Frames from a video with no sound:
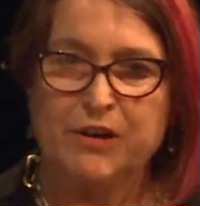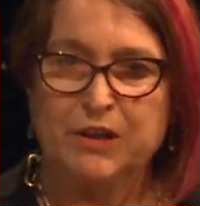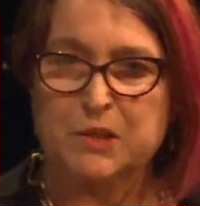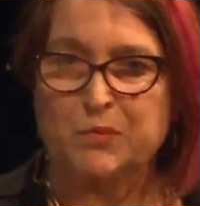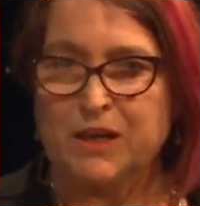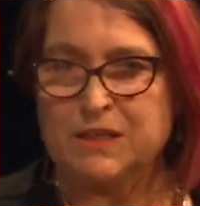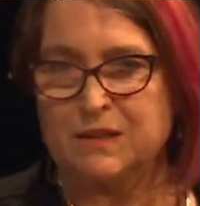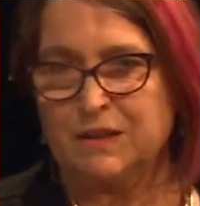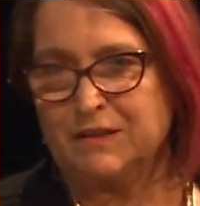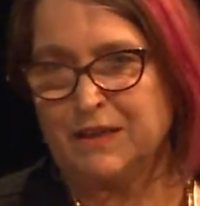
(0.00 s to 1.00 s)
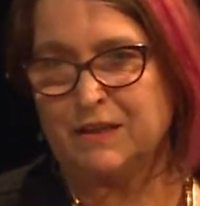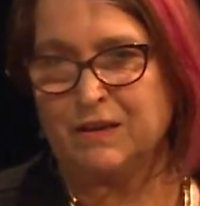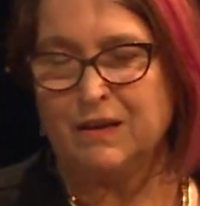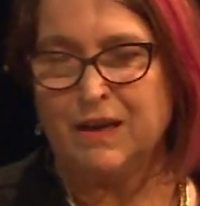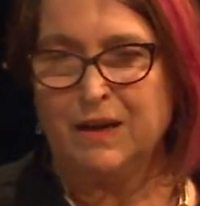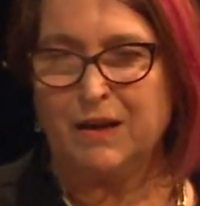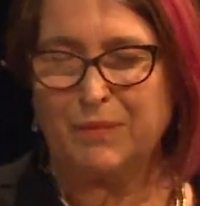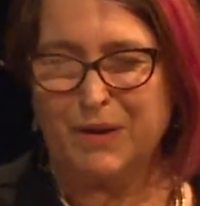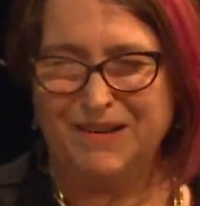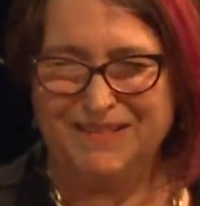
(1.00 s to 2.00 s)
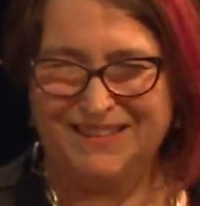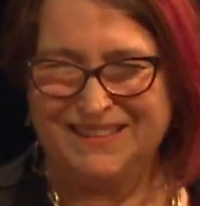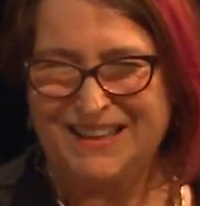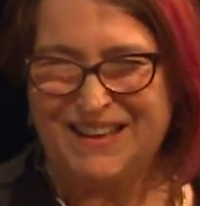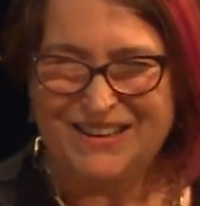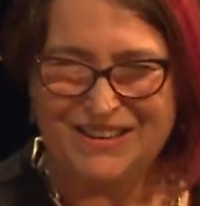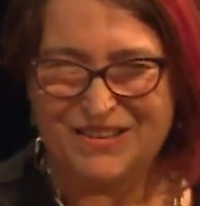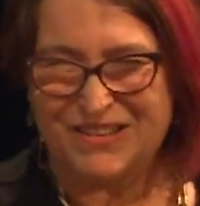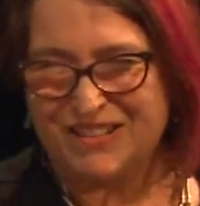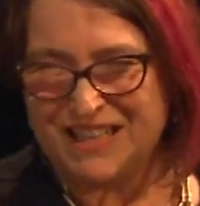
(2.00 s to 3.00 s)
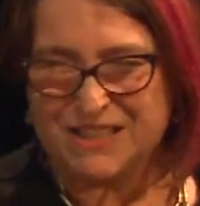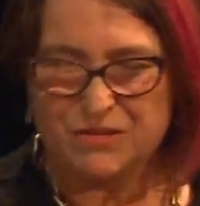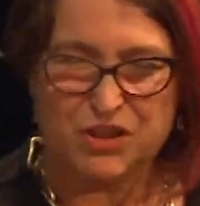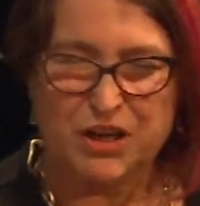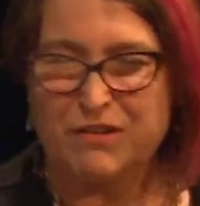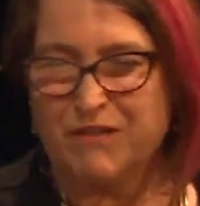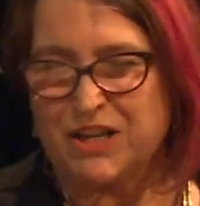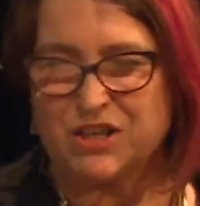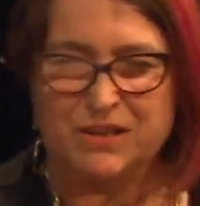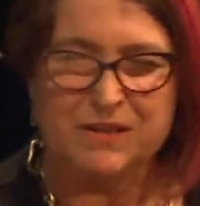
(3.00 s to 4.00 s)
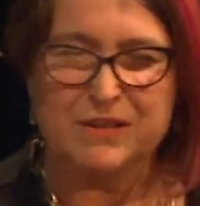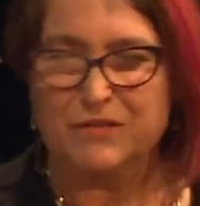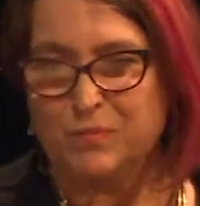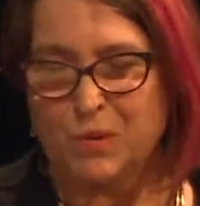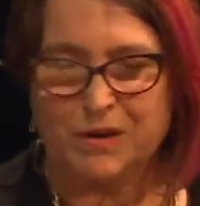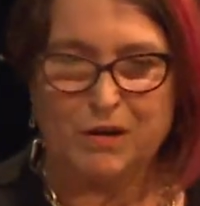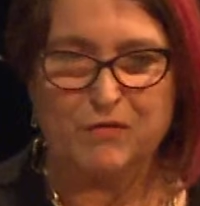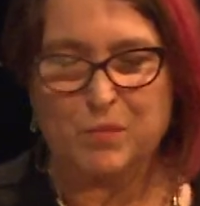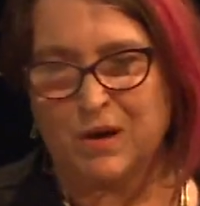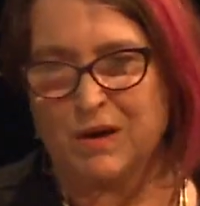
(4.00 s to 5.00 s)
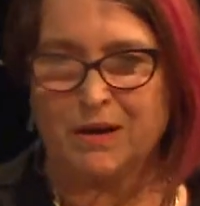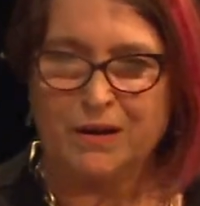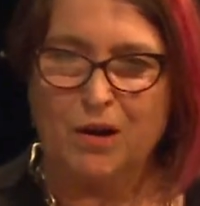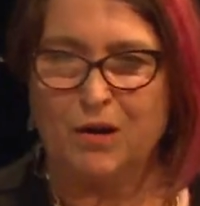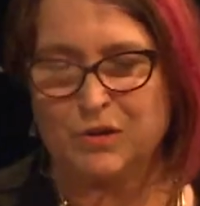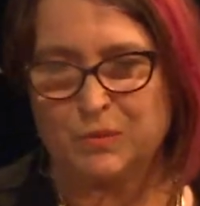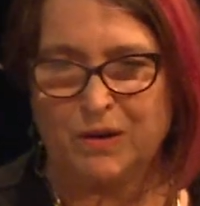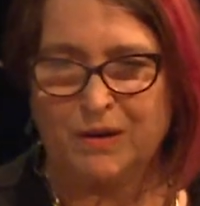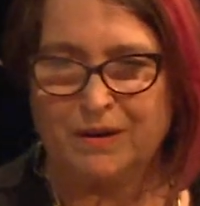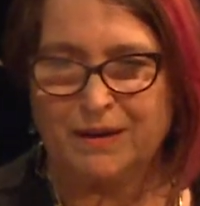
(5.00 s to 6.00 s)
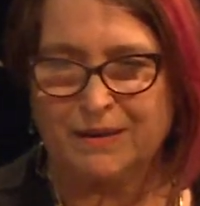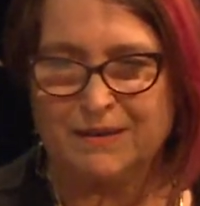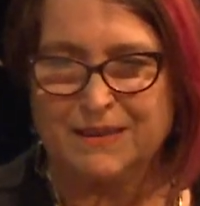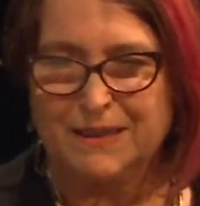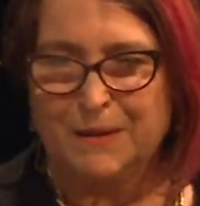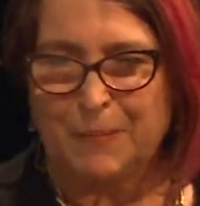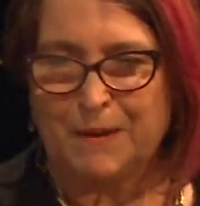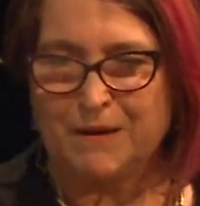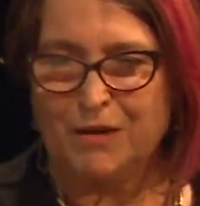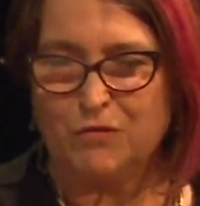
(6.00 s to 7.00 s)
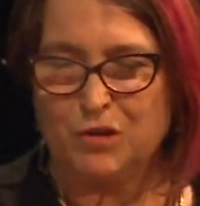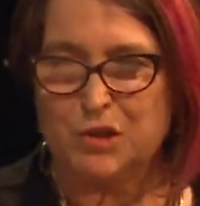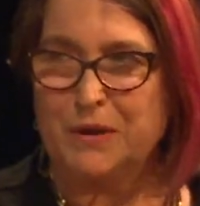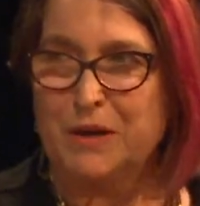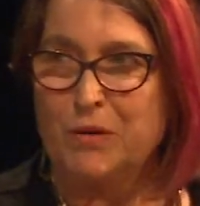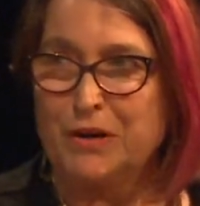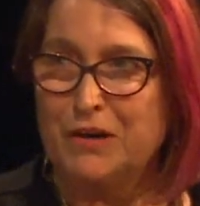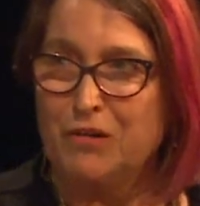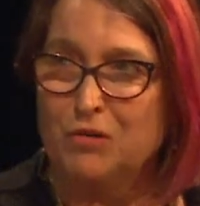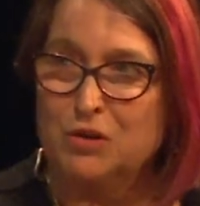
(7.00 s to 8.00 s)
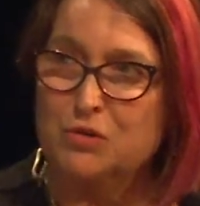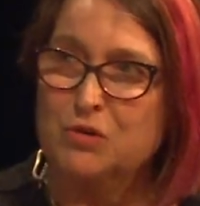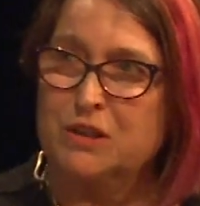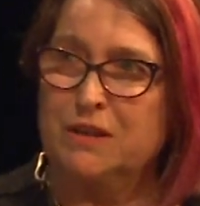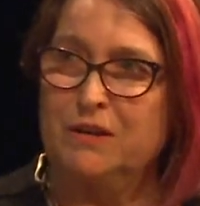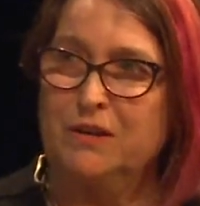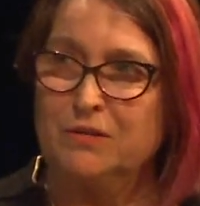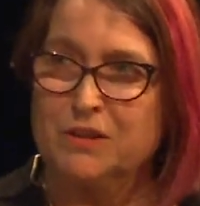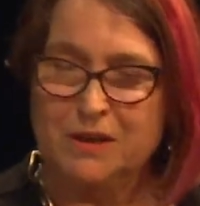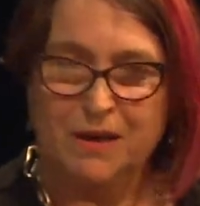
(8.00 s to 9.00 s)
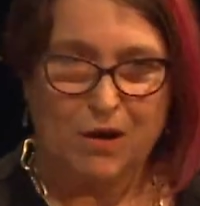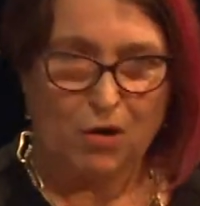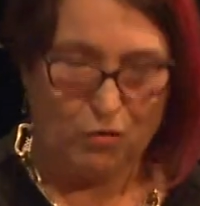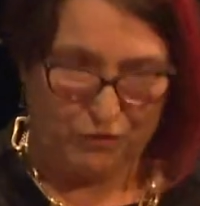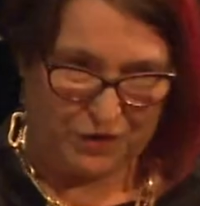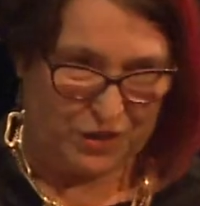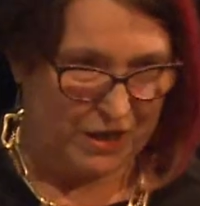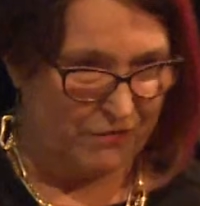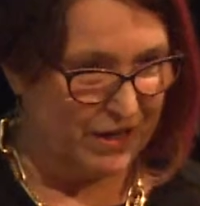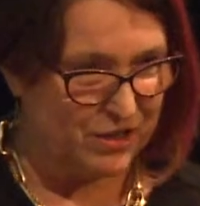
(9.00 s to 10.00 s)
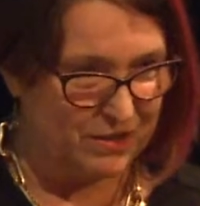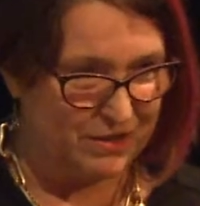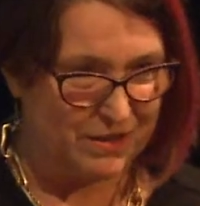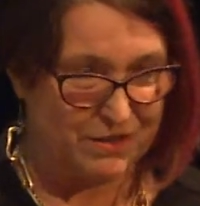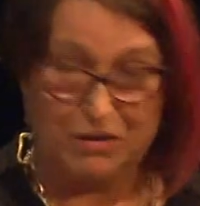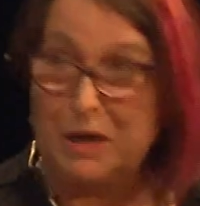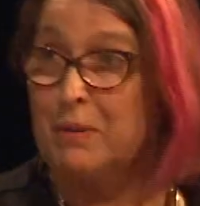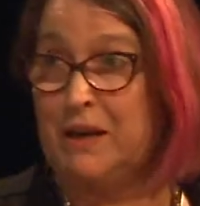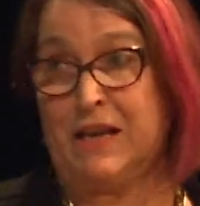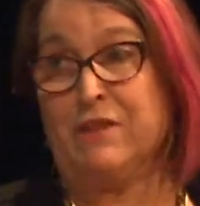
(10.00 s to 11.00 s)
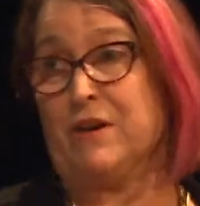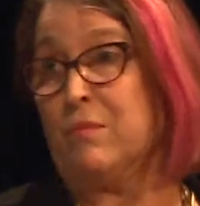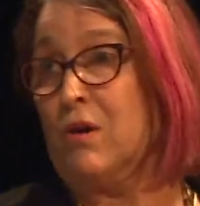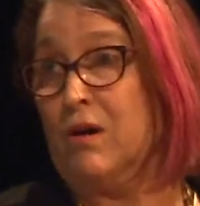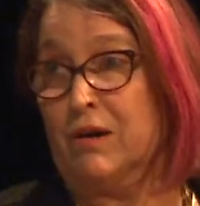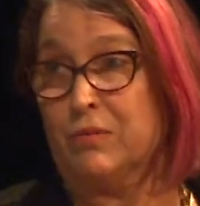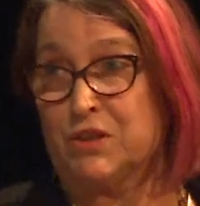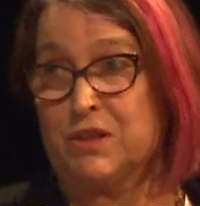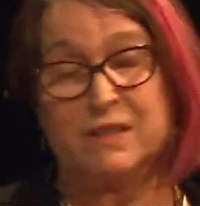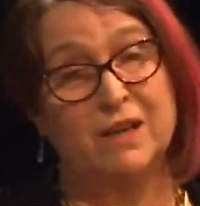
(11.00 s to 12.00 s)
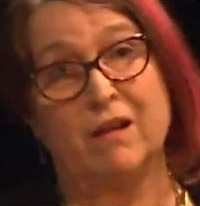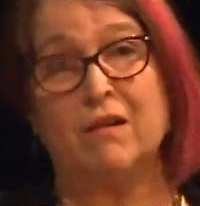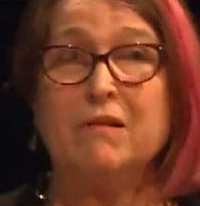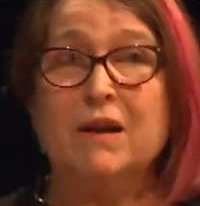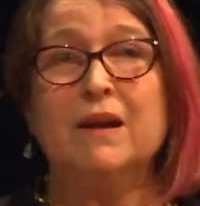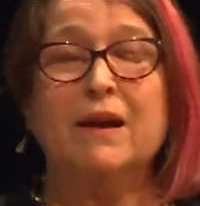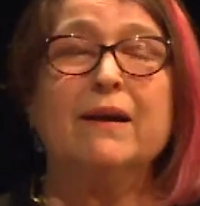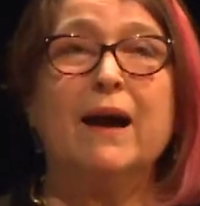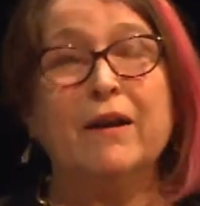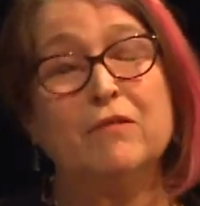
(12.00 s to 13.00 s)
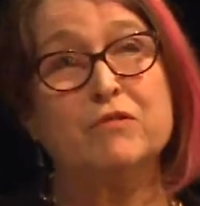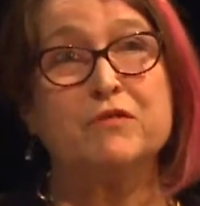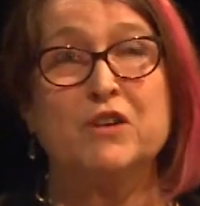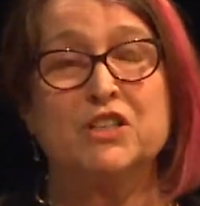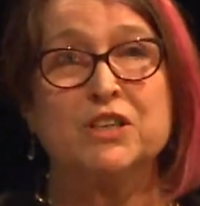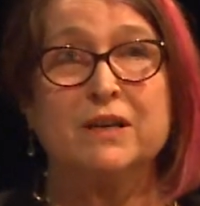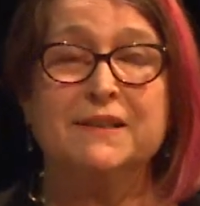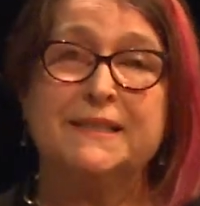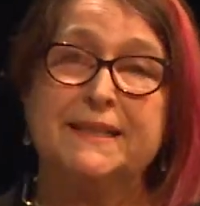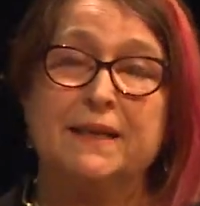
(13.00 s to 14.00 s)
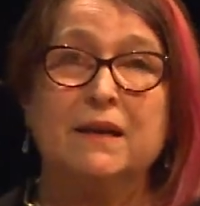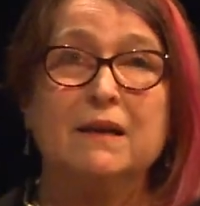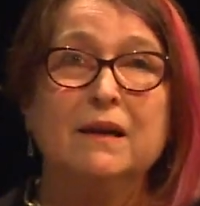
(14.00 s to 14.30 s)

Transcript: unexpressed. And I think that, there are these generations of work and hard work. And, I've got a 21-year-old daughter who's of the generation that doesn't really believe in work, which is, kind of refreshing idea.